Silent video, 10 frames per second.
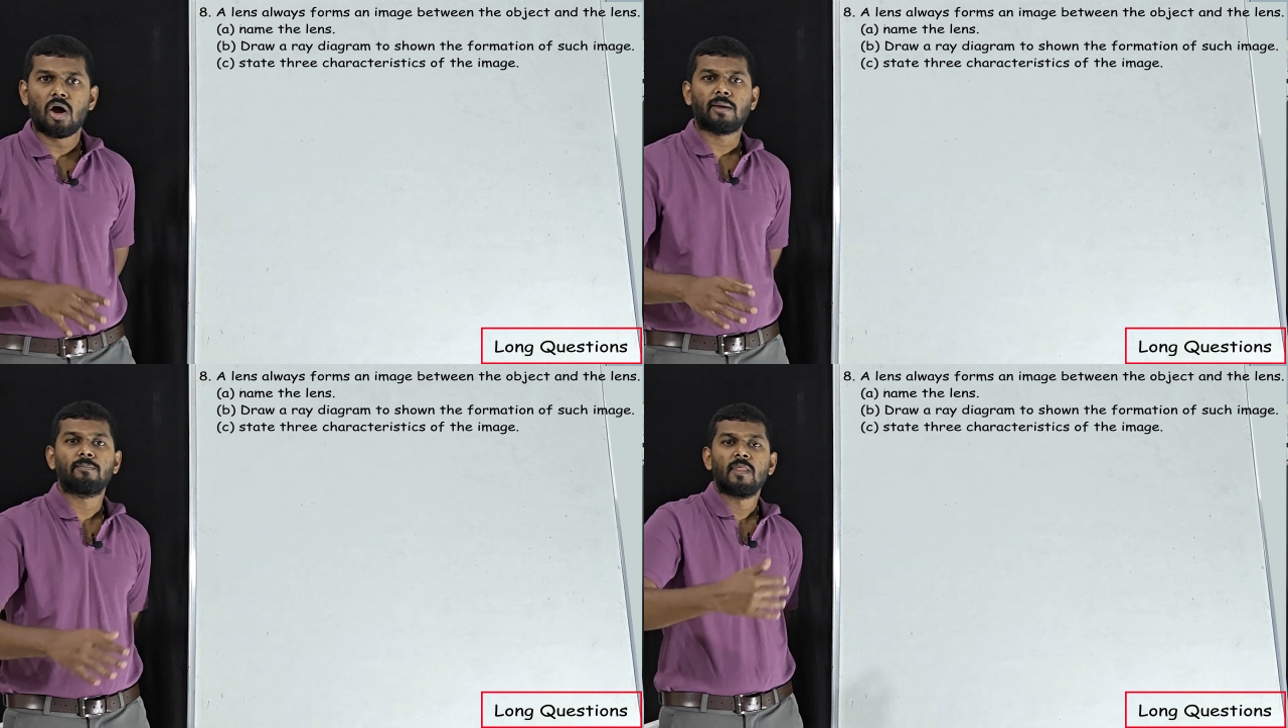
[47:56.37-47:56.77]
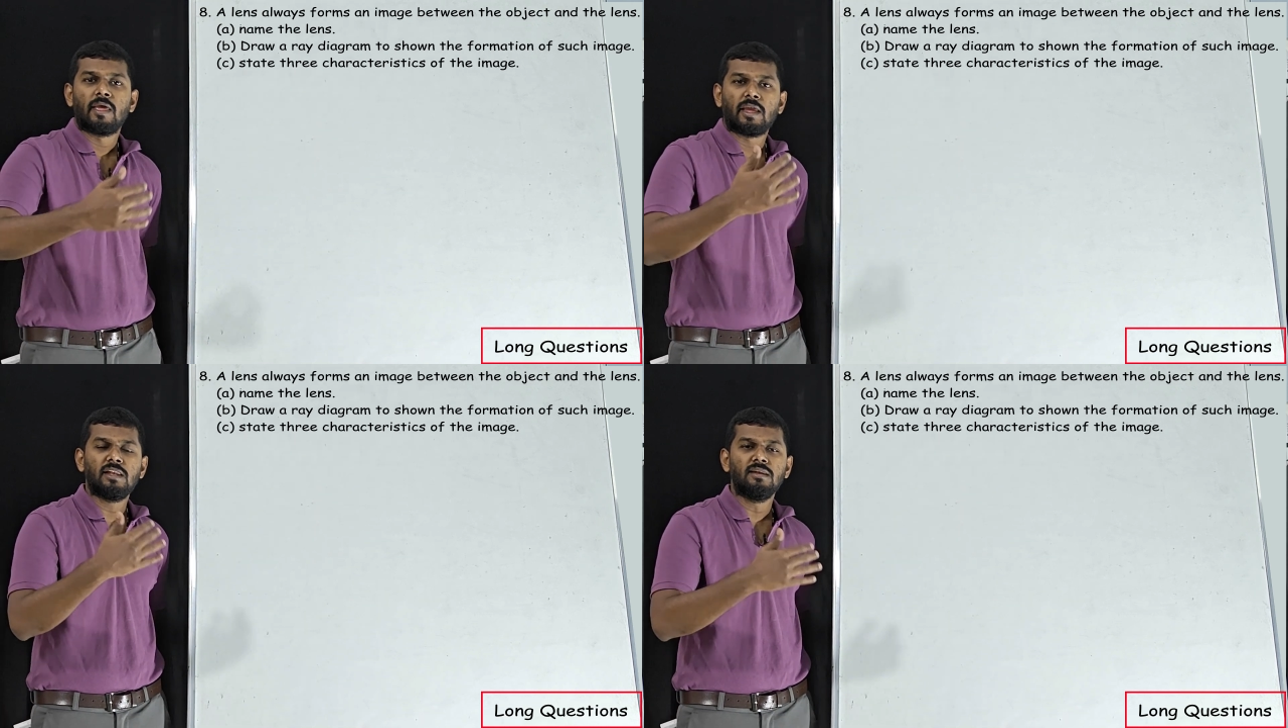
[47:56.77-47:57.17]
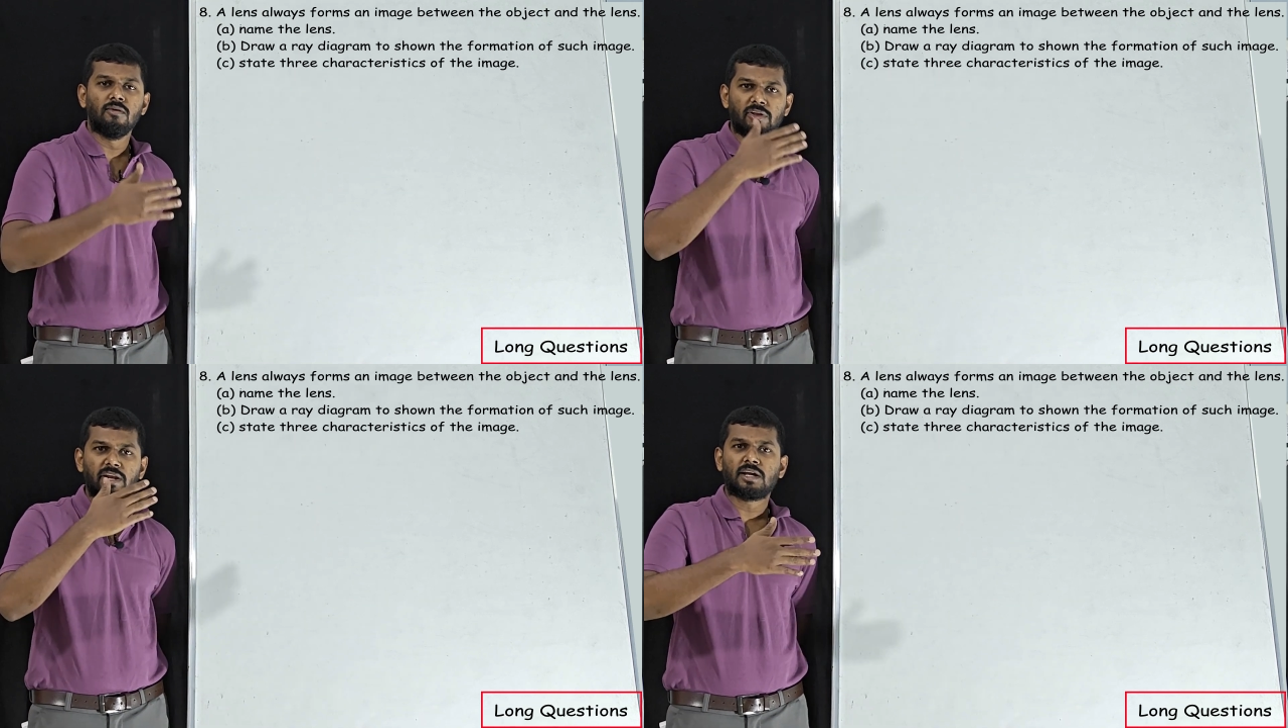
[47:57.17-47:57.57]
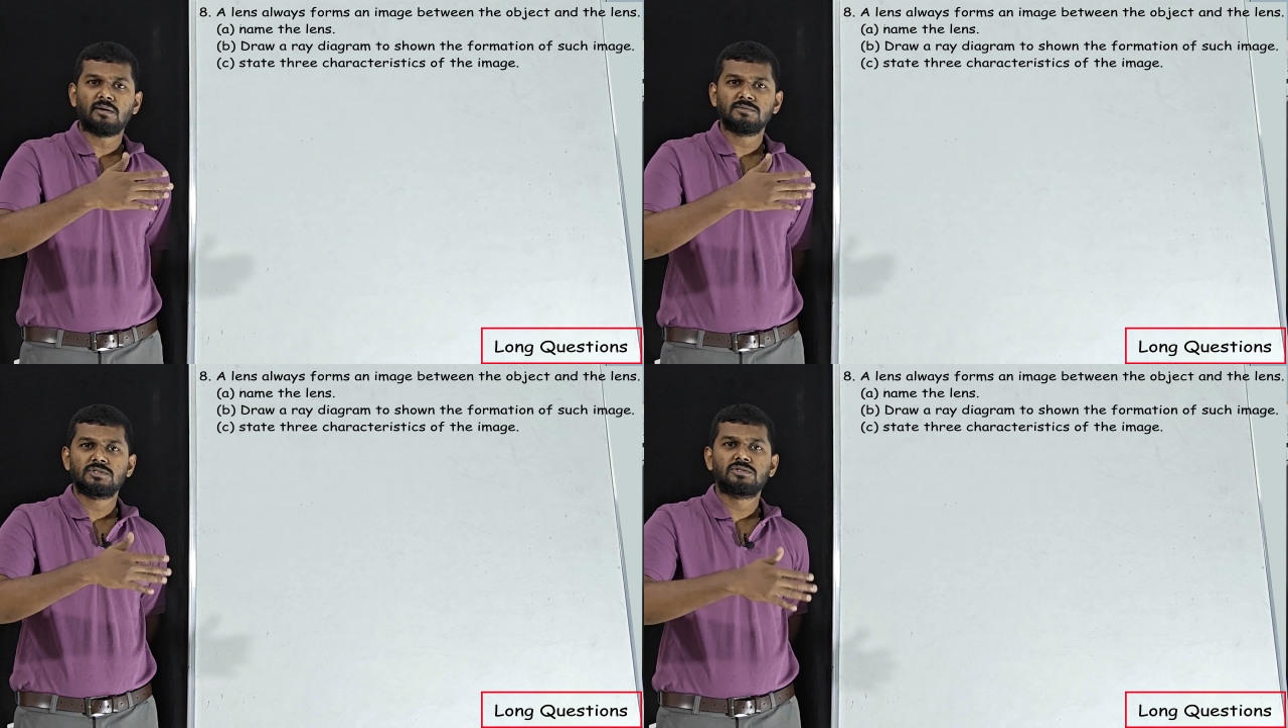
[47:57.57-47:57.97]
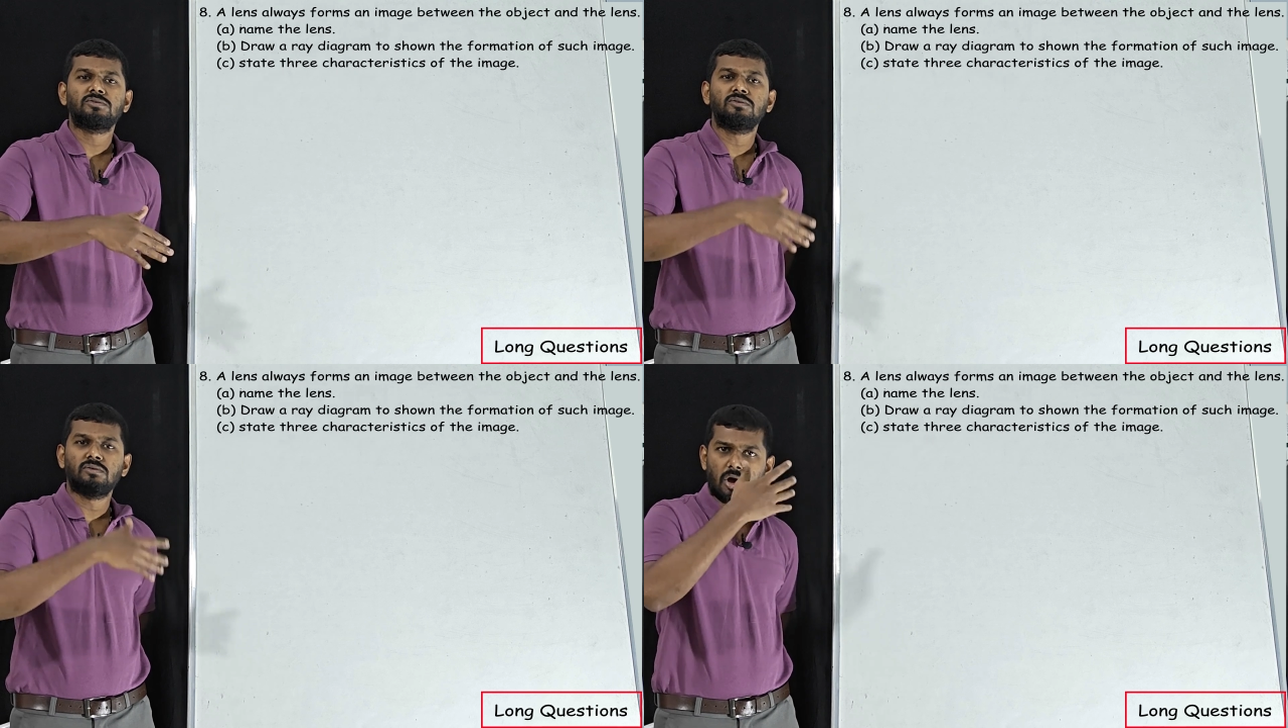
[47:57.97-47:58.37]
Okay, when it comes
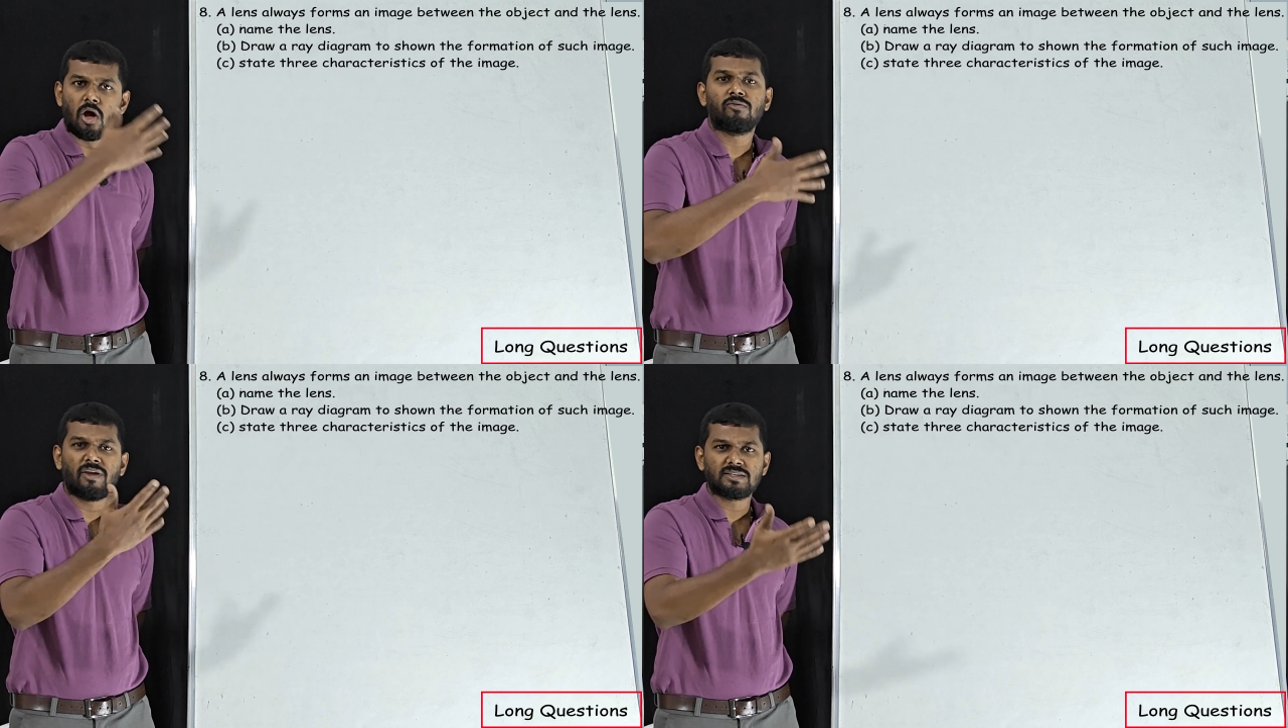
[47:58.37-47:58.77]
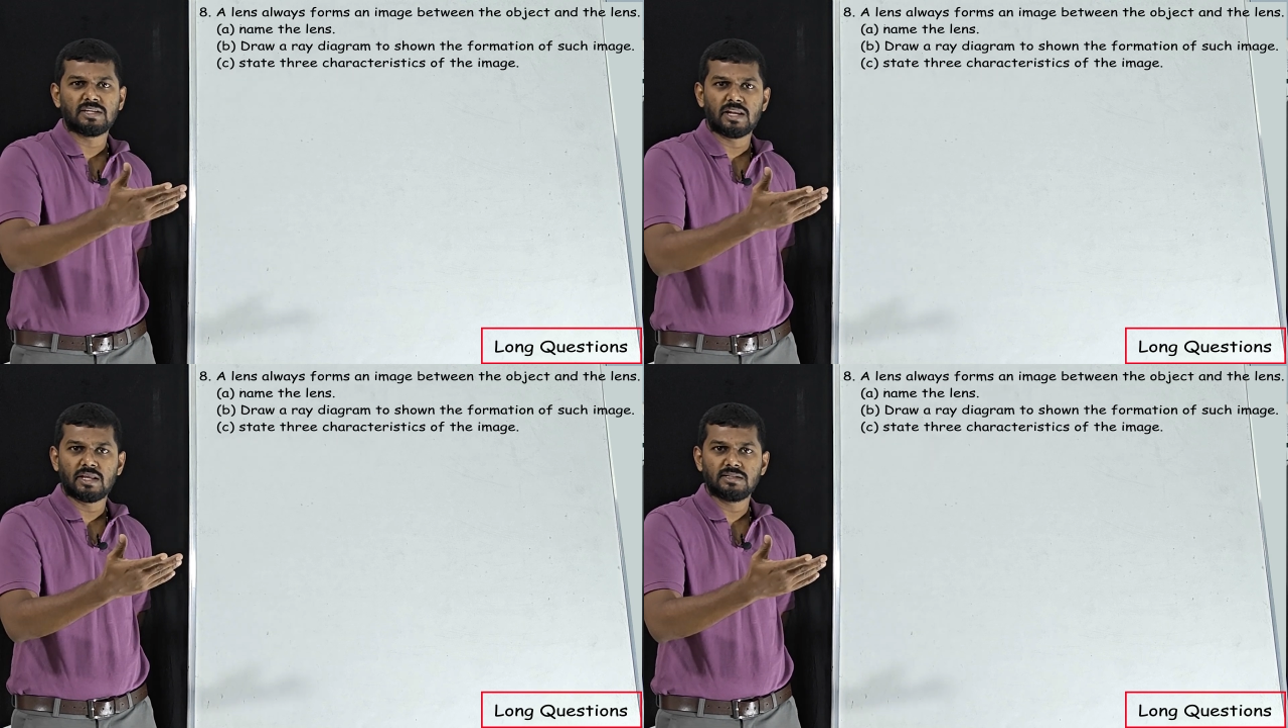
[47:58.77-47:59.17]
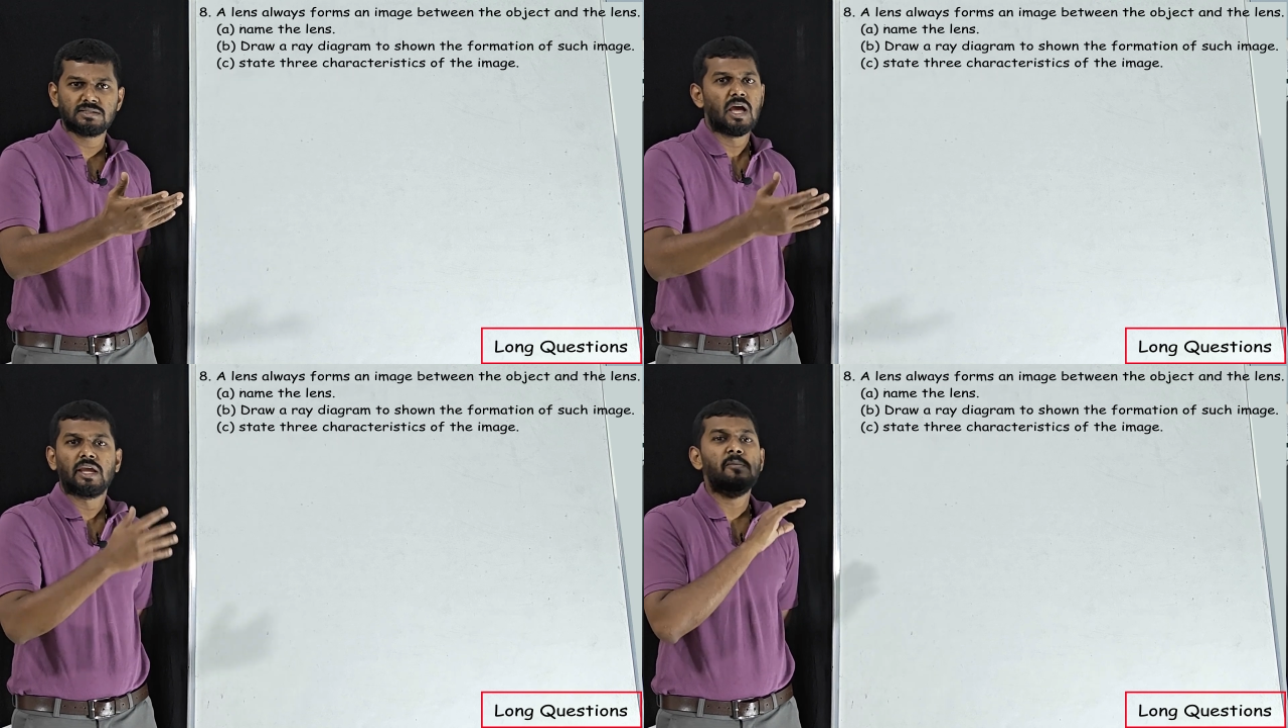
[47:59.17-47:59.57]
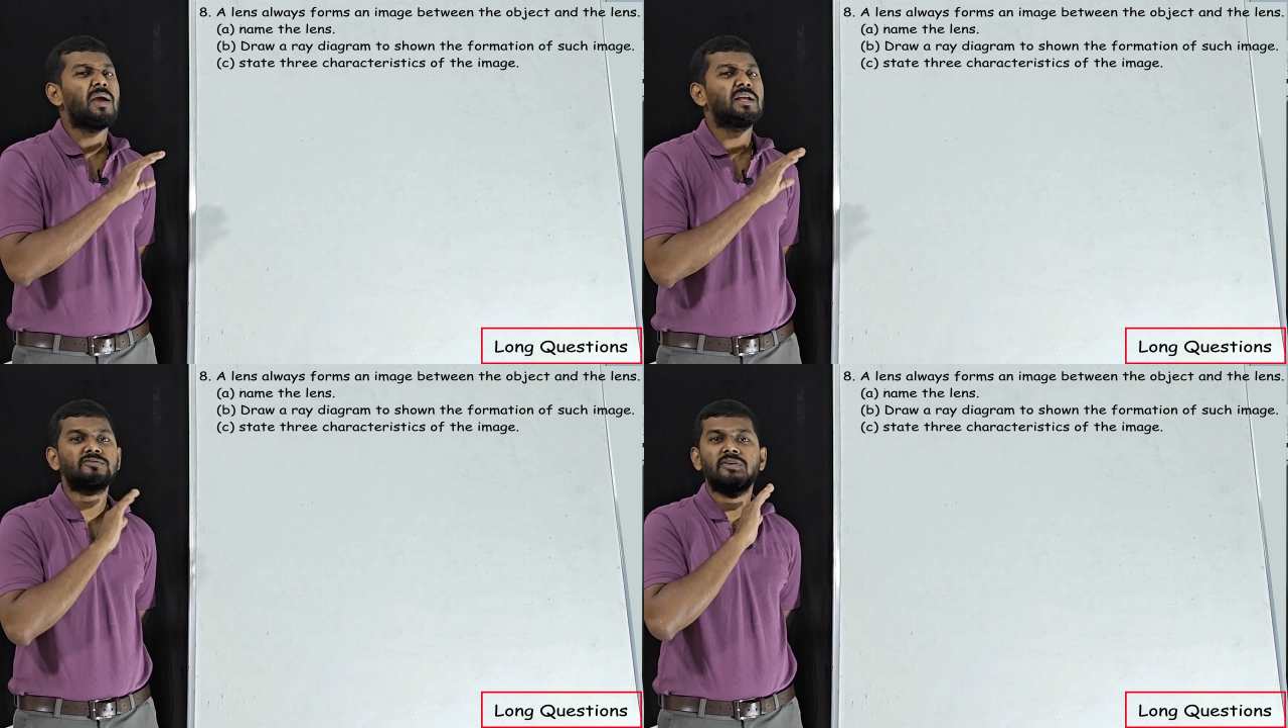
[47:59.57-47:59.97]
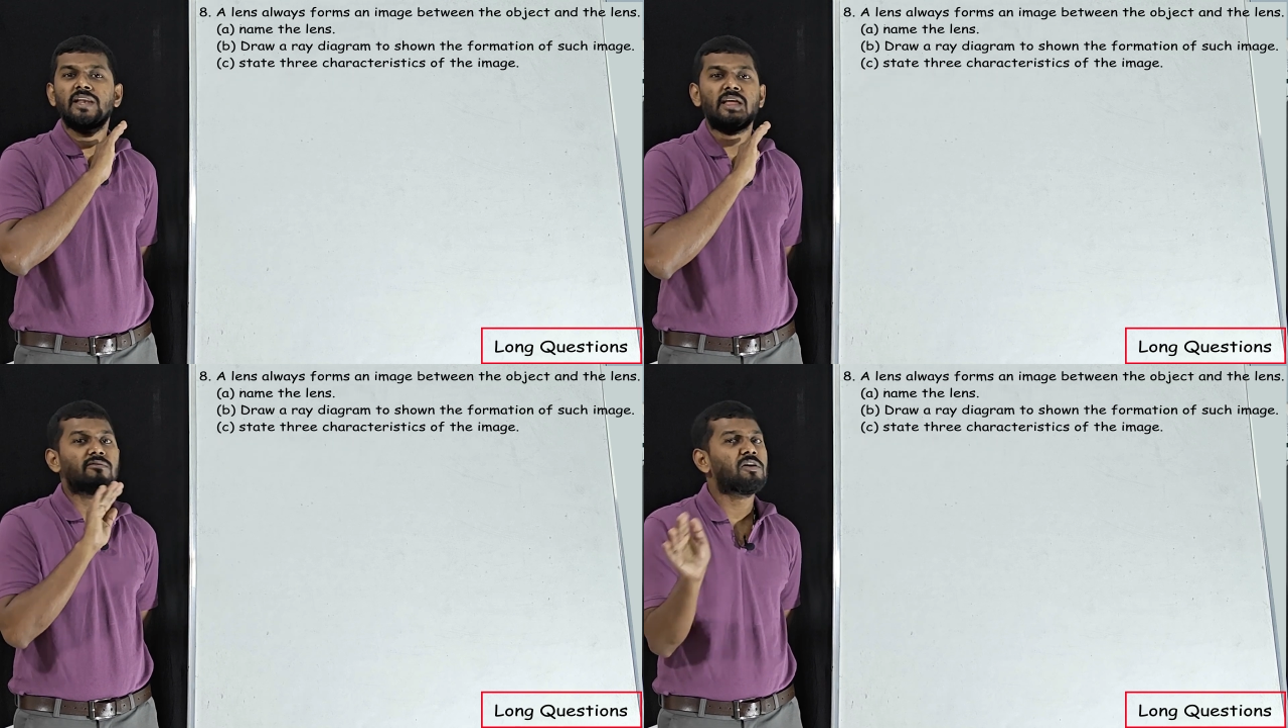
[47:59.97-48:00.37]
to convex lens, image
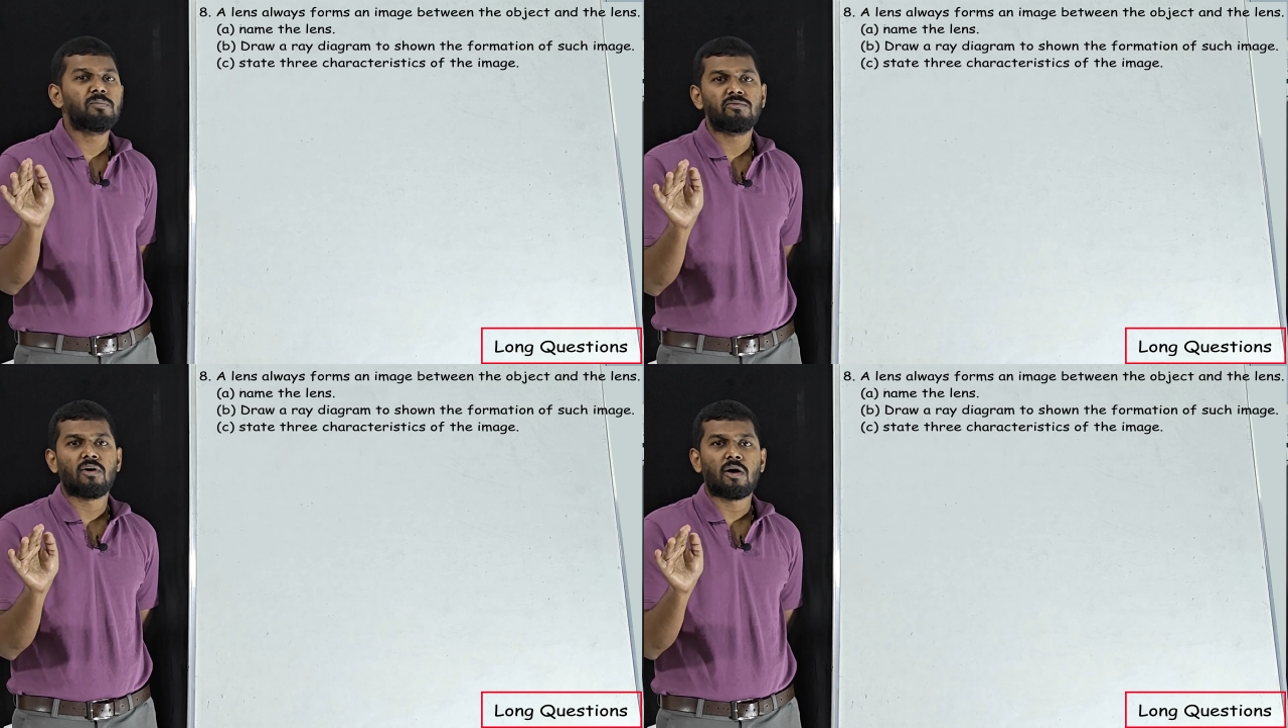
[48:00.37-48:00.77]
will never be